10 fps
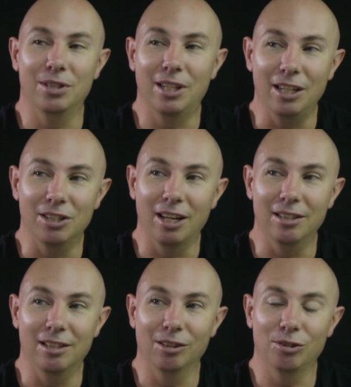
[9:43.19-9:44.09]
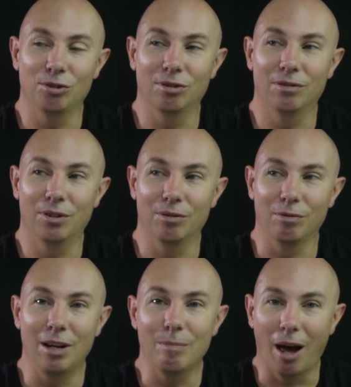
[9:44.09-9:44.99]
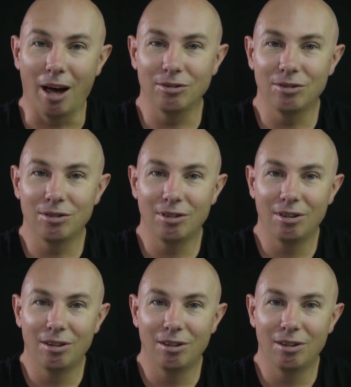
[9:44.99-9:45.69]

TJ Dillashaw for the rematch.